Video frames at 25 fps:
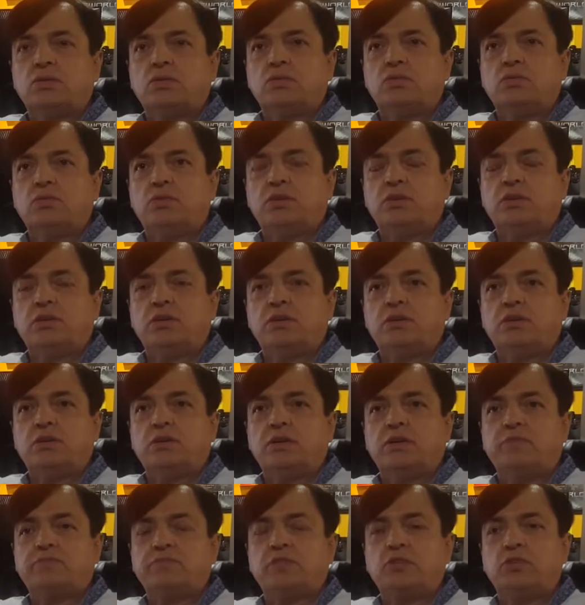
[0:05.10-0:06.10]
Good
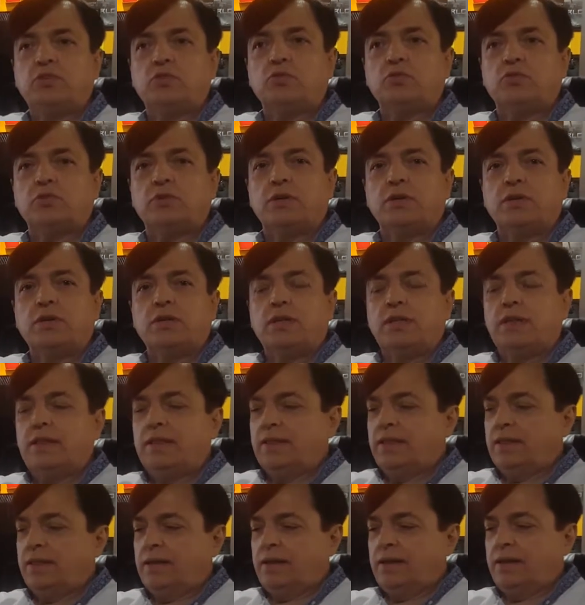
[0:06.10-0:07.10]
afternoon.
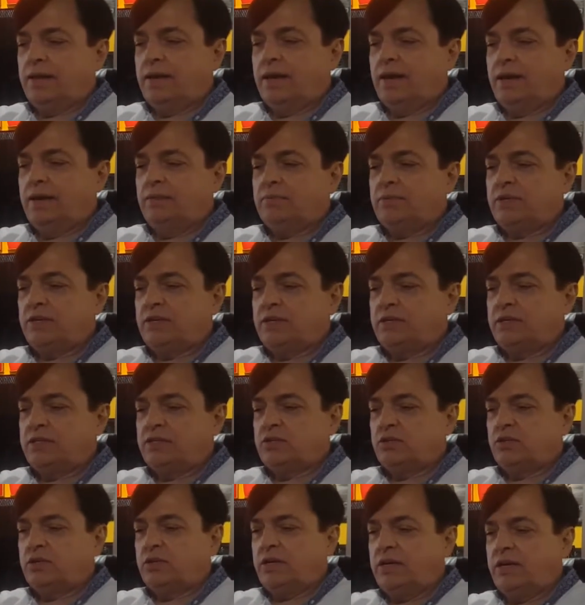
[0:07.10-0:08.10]
I'm really
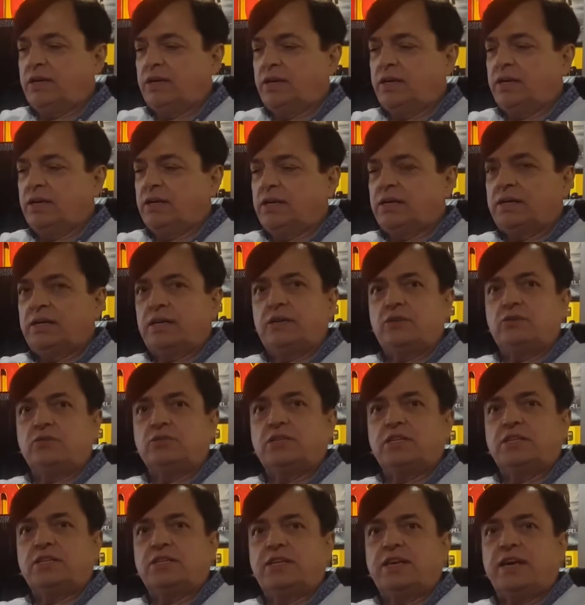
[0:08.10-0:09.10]
sorry I
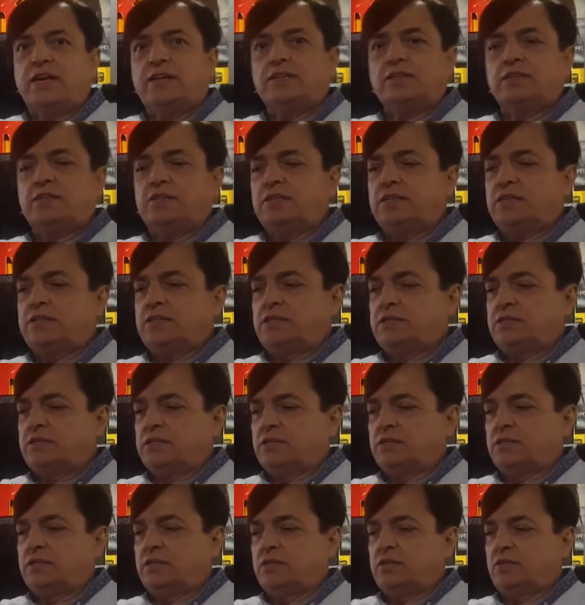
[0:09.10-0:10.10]
cannot attend this
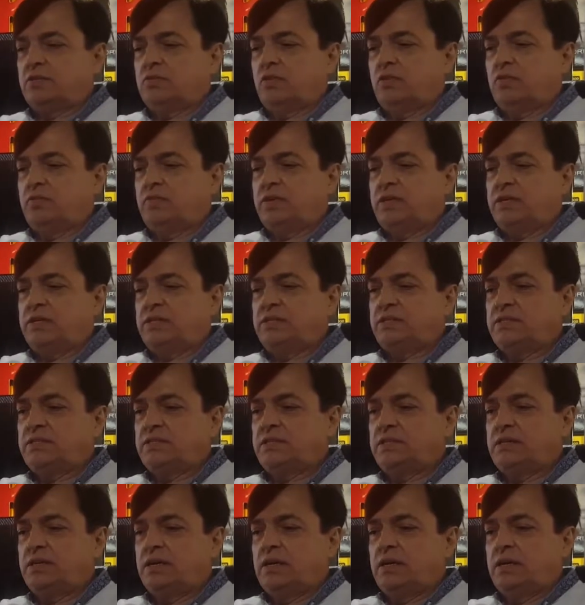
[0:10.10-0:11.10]

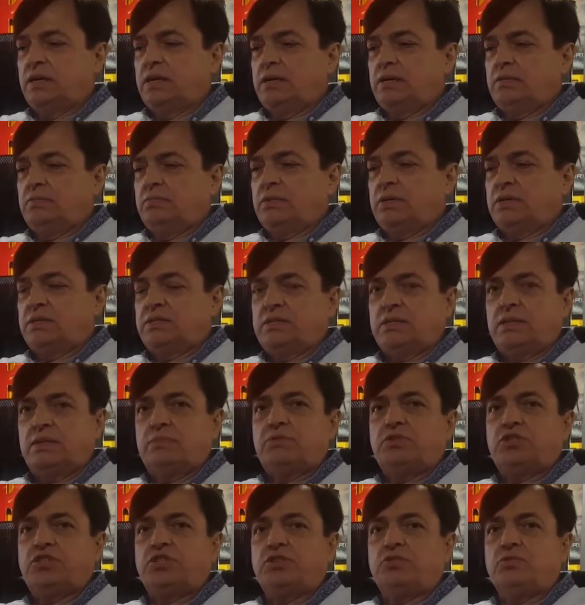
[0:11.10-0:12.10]
conference, but
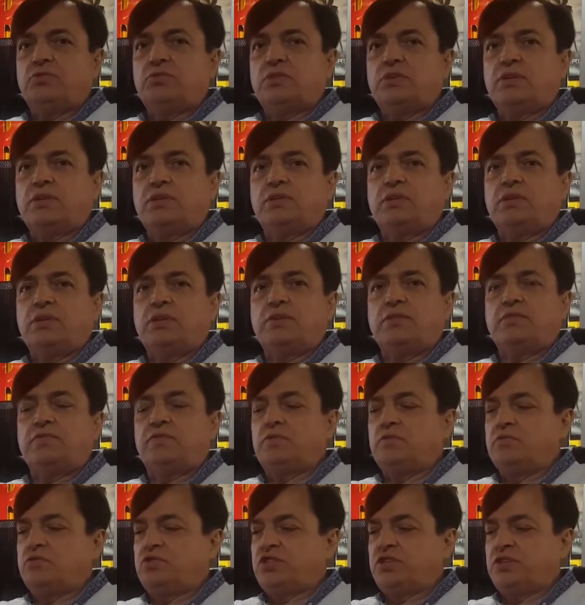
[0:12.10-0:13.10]
I'm sure in near
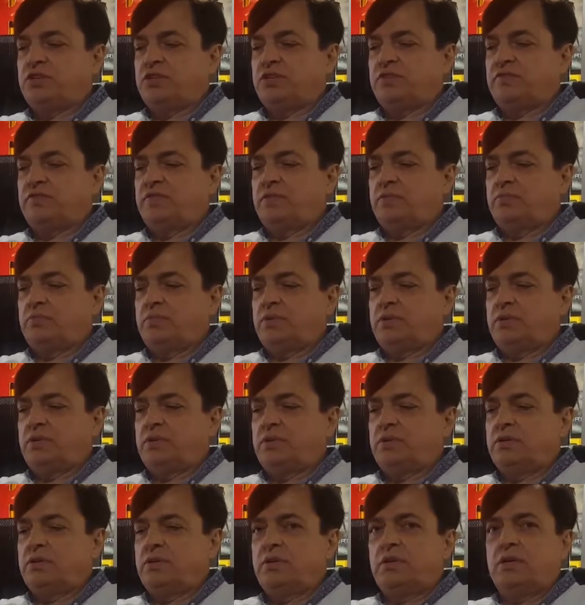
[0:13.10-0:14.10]
future it will
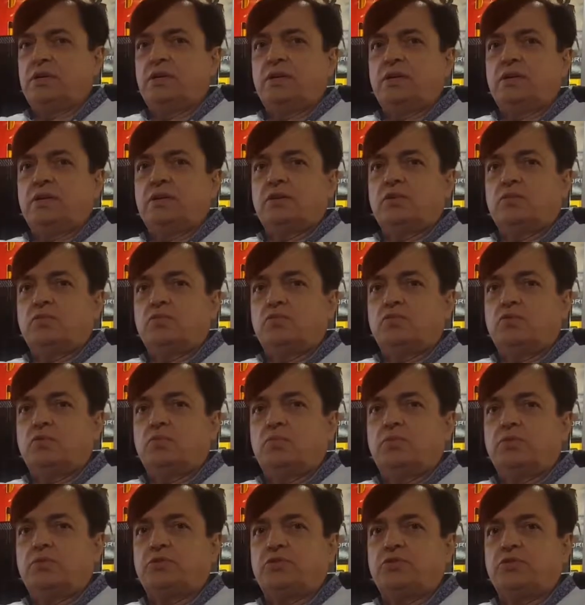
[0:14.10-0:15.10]
be good
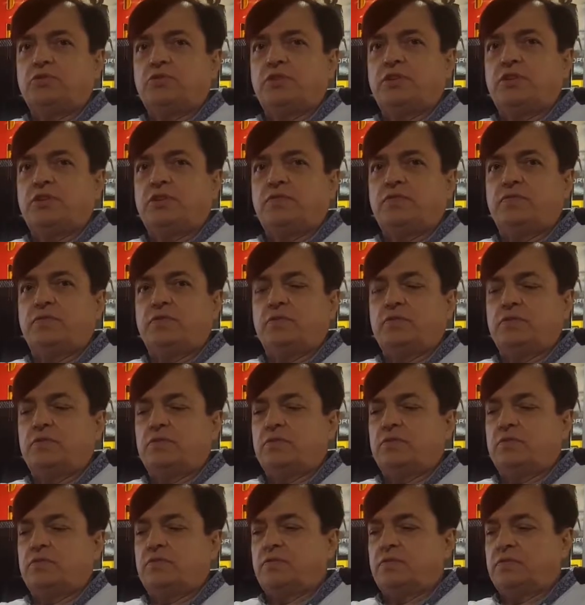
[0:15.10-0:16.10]
opportunity
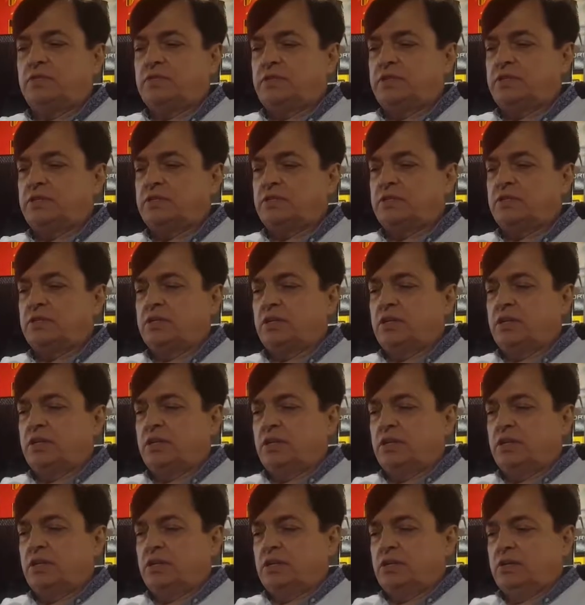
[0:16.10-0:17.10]
for this.
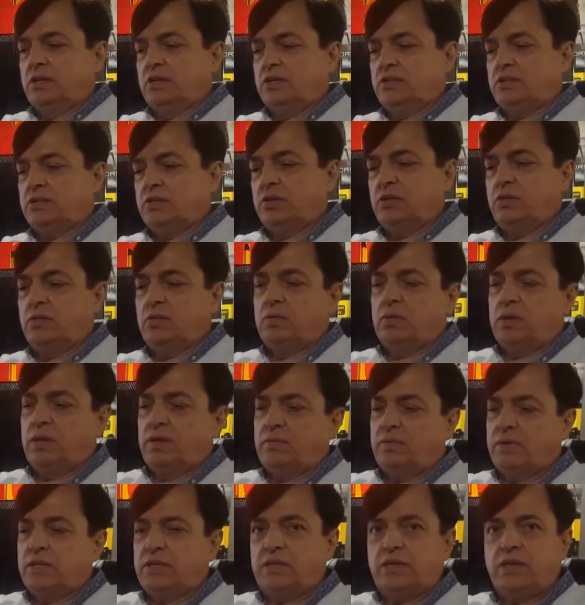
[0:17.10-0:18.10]
So I
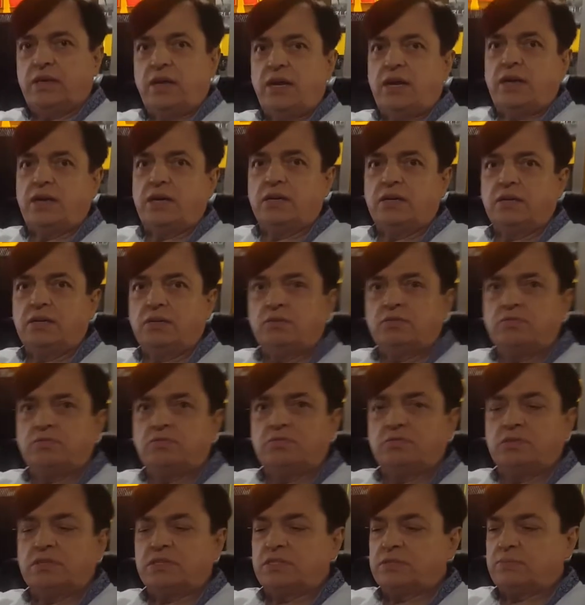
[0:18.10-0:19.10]
will try
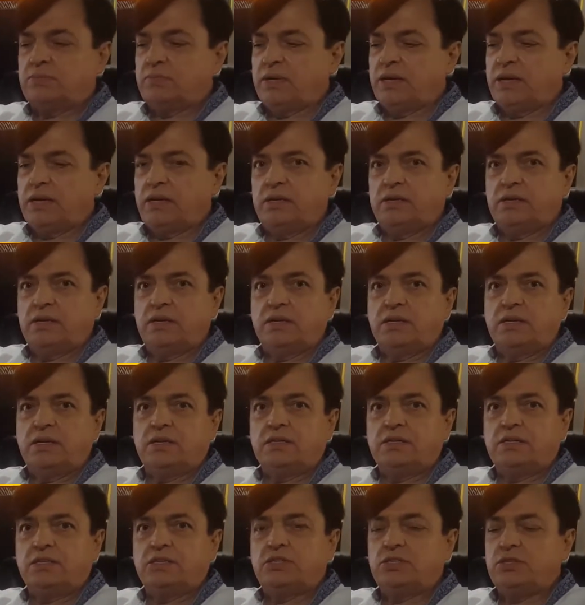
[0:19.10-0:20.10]
to explain
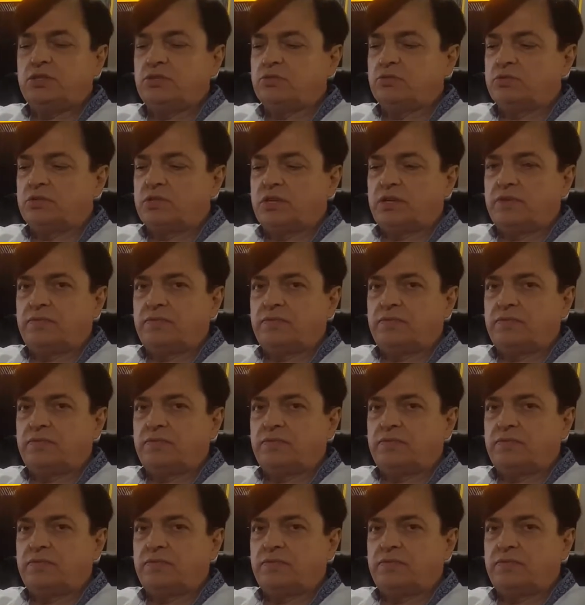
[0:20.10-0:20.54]
this new